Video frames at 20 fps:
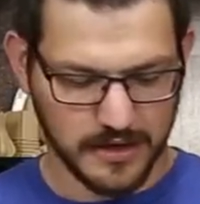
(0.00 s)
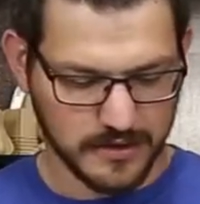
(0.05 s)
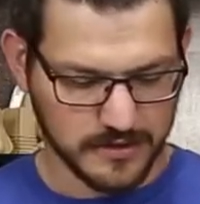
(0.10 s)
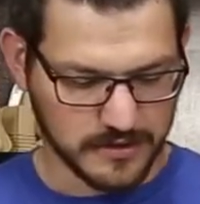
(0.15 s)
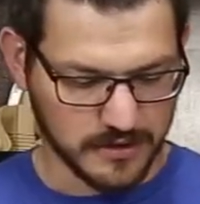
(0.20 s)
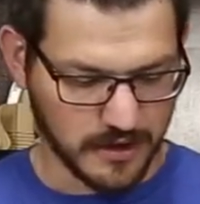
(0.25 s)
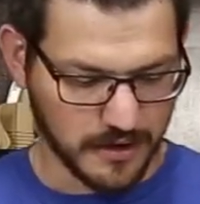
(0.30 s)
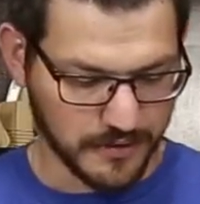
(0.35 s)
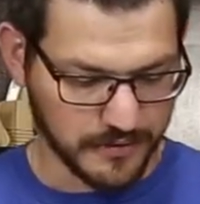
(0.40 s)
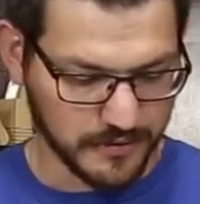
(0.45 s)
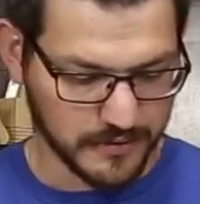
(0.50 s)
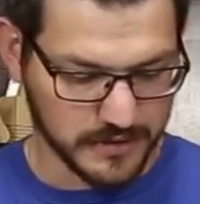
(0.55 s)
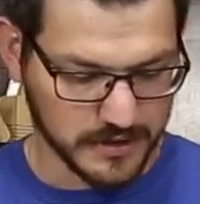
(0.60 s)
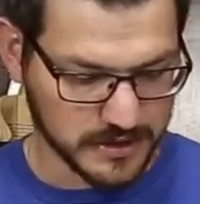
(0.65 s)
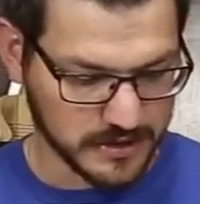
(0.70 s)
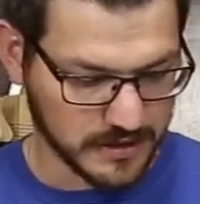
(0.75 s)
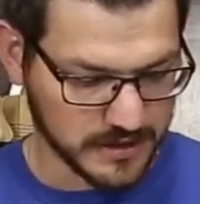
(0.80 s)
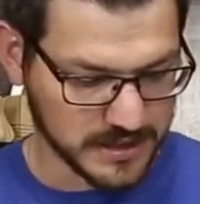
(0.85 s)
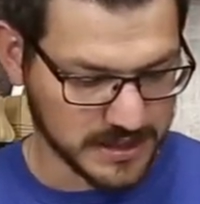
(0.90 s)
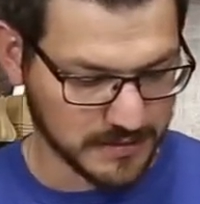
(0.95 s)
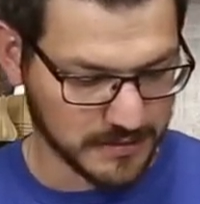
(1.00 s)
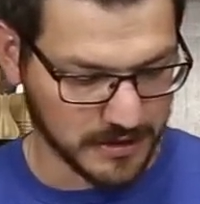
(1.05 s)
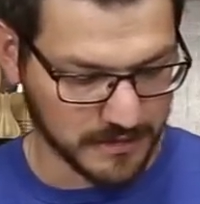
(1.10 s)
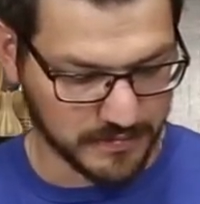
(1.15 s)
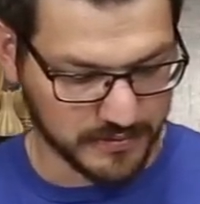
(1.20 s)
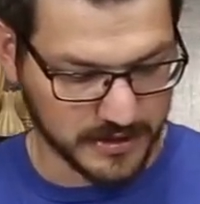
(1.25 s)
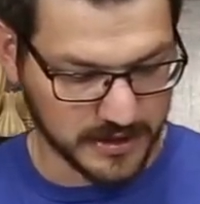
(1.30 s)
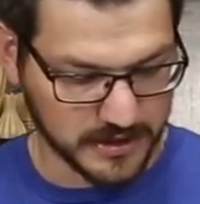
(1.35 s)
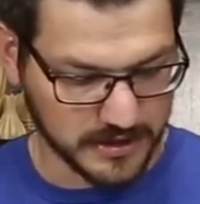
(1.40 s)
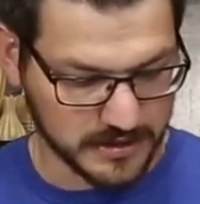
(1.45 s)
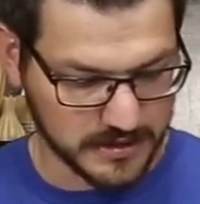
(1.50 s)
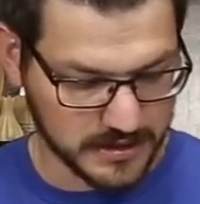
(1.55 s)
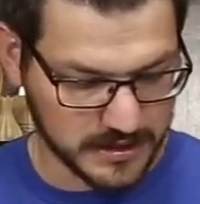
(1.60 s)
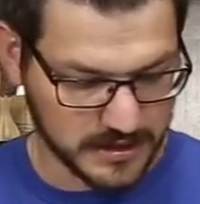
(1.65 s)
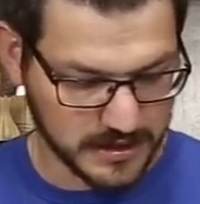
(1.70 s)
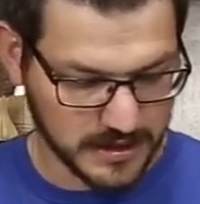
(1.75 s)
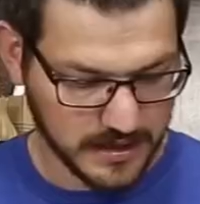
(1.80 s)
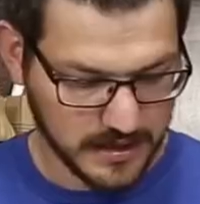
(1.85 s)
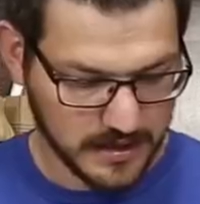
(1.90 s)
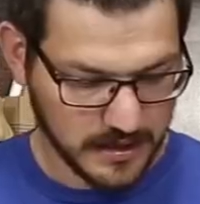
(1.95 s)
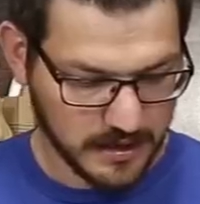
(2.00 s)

So I'll throw this on some of the printers,